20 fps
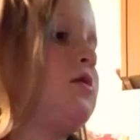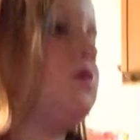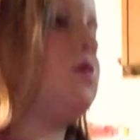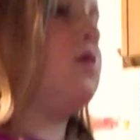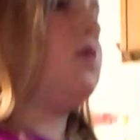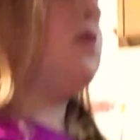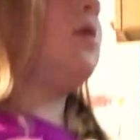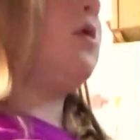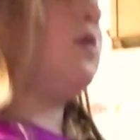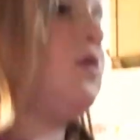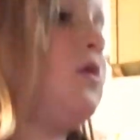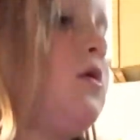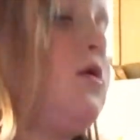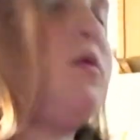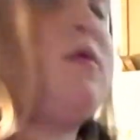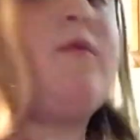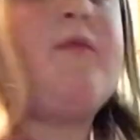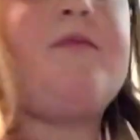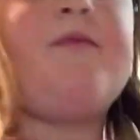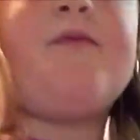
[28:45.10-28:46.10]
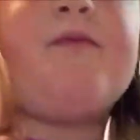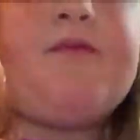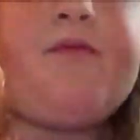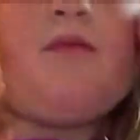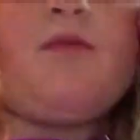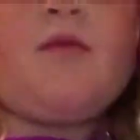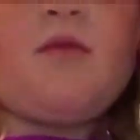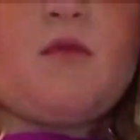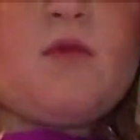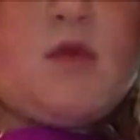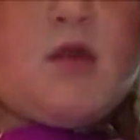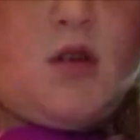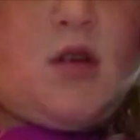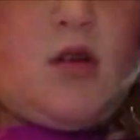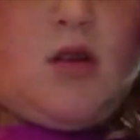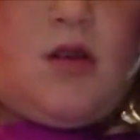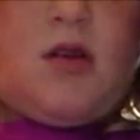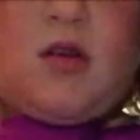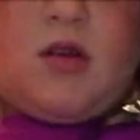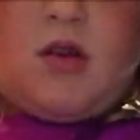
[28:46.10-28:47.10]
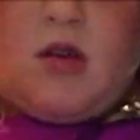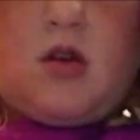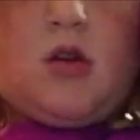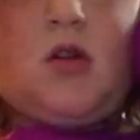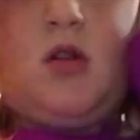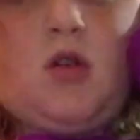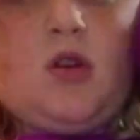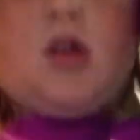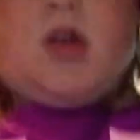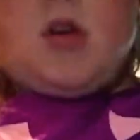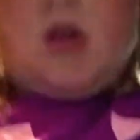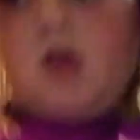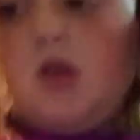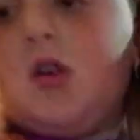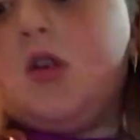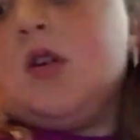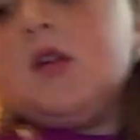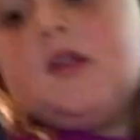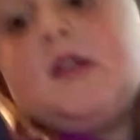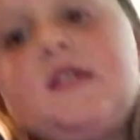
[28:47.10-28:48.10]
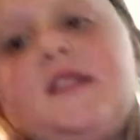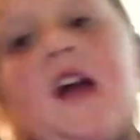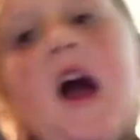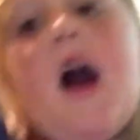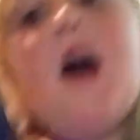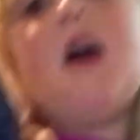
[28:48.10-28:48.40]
Okay, so we're gonna let this one sit for a little bit while we yeah.